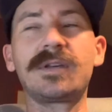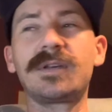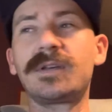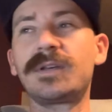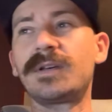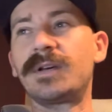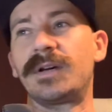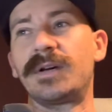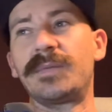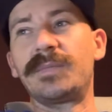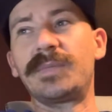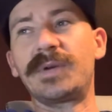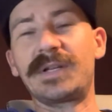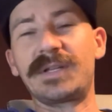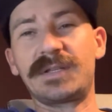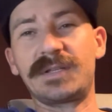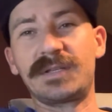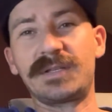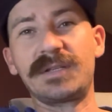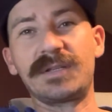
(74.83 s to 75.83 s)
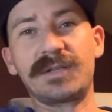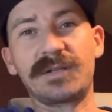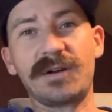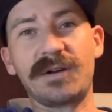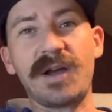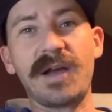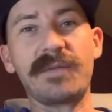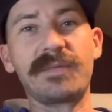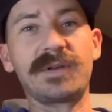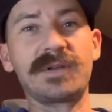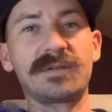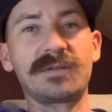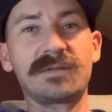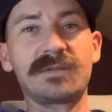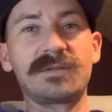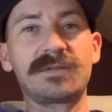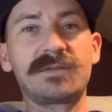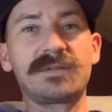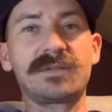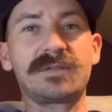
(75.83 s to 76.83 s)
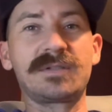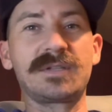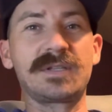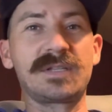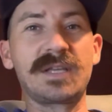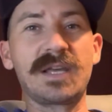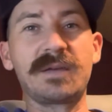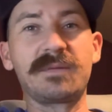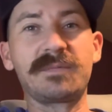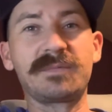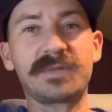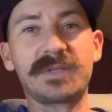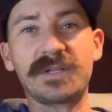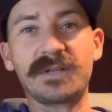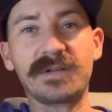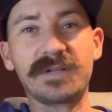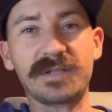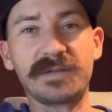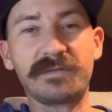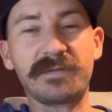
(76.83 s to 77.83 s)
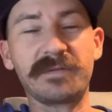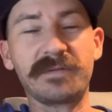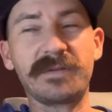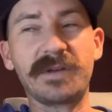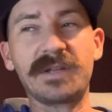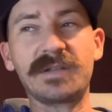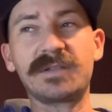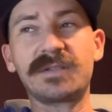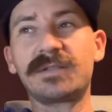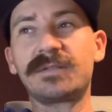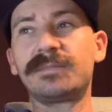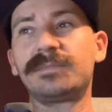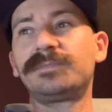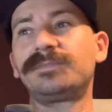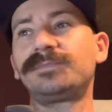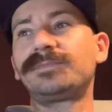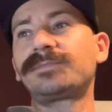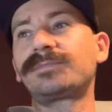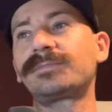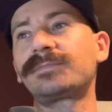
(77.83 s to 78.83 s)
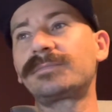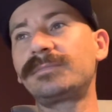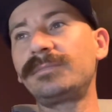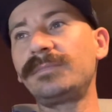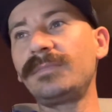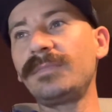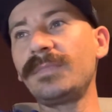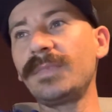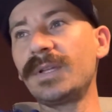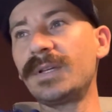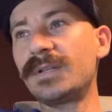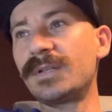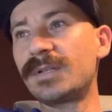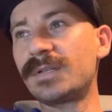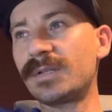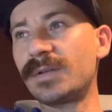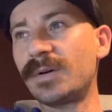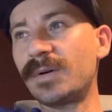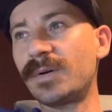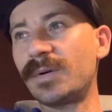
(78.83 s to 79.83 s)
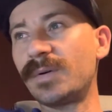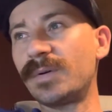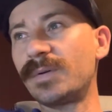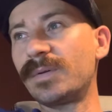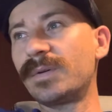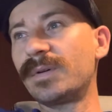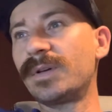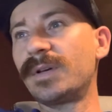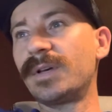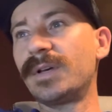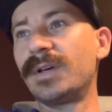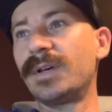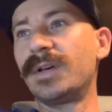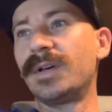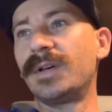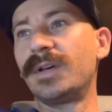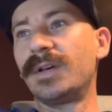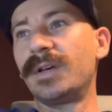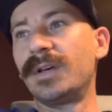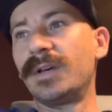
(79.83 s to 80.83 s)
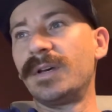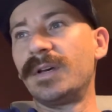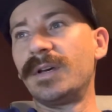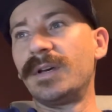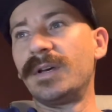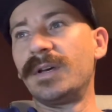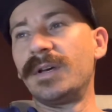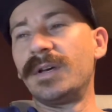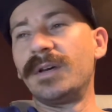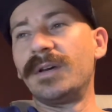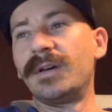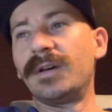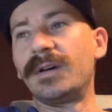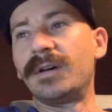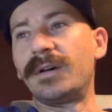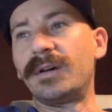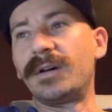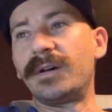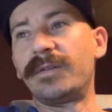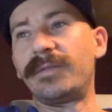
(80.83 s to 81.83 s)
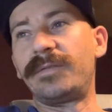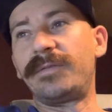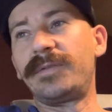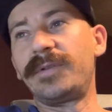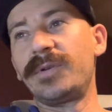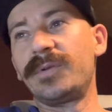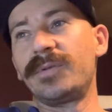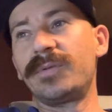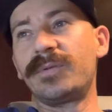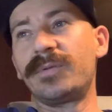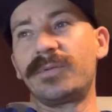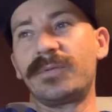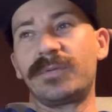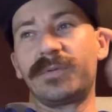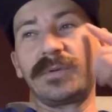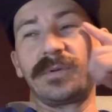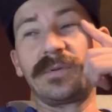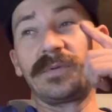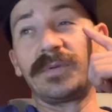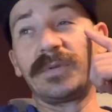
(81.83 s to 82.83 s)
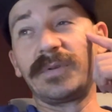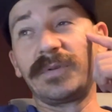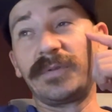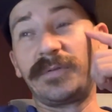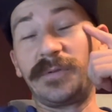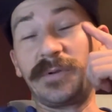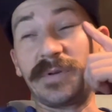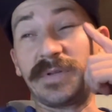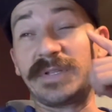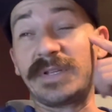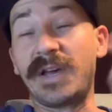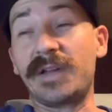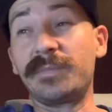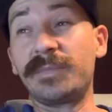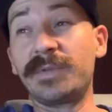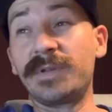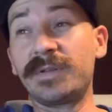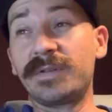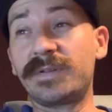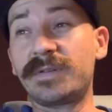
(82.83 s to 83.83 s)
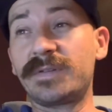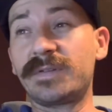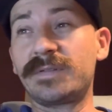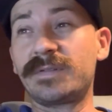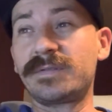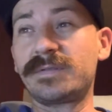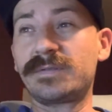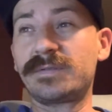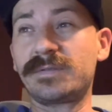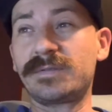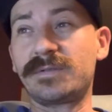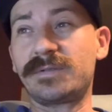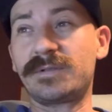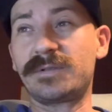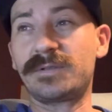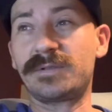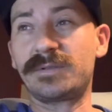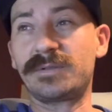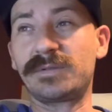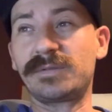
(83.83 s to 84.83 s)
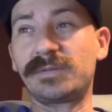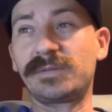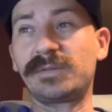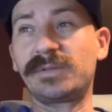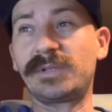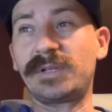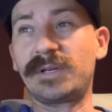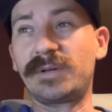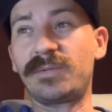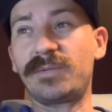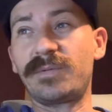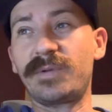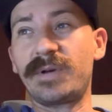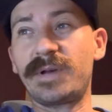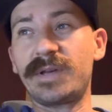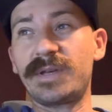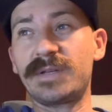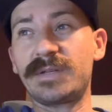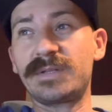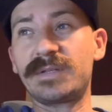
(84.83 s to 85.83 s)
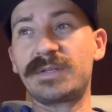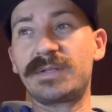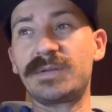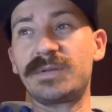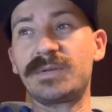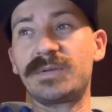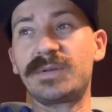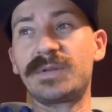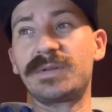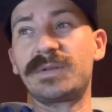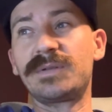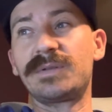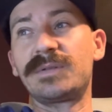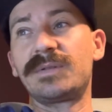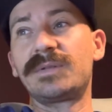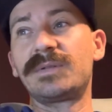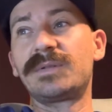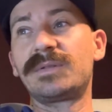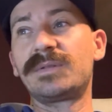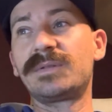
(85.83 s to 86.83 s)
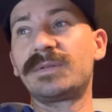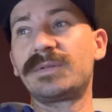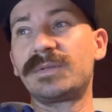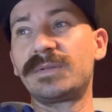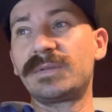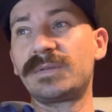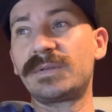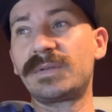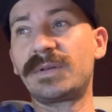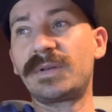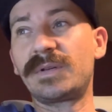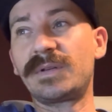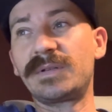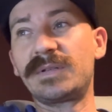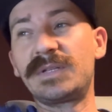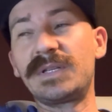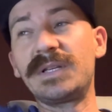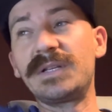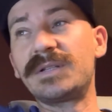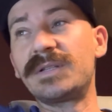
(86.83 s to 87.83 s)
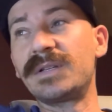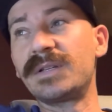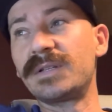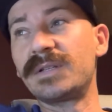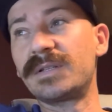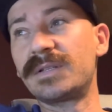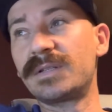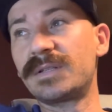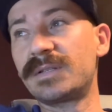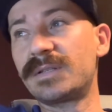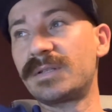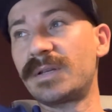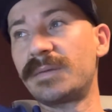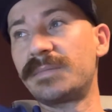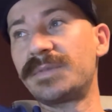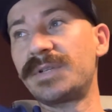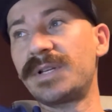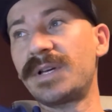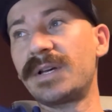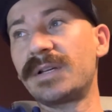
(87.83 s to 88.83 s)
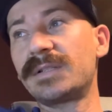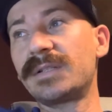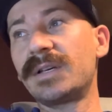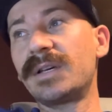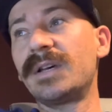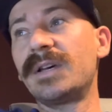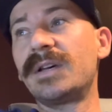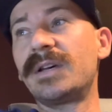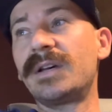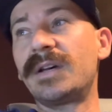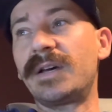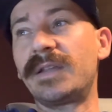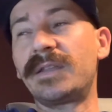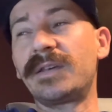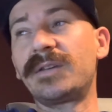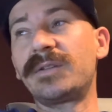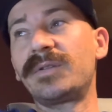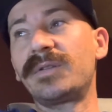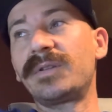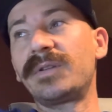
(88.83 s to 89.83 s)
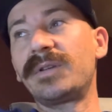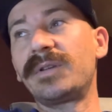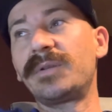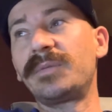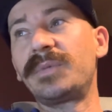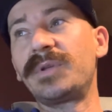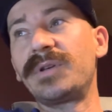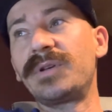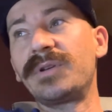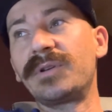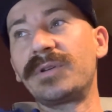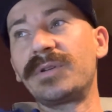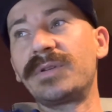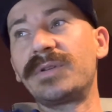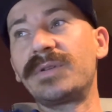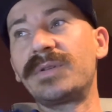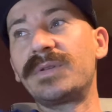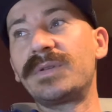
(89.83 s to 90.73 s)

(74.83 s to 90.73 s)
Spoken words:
but it's describing the same series of events. So a few assignments or like ways you can kind of teach this subject. I think it'd be good